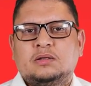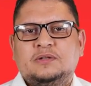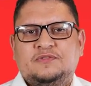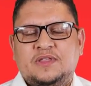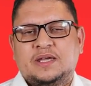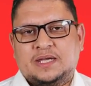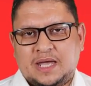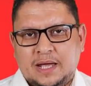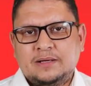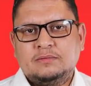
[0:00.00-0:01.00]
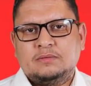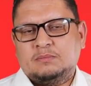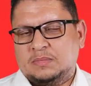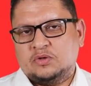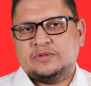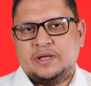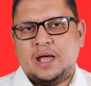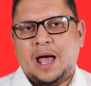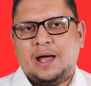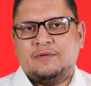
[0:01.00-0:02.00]
if they can because
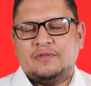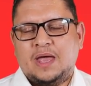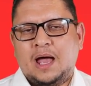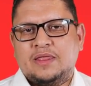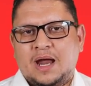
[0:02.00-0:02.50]
they have they,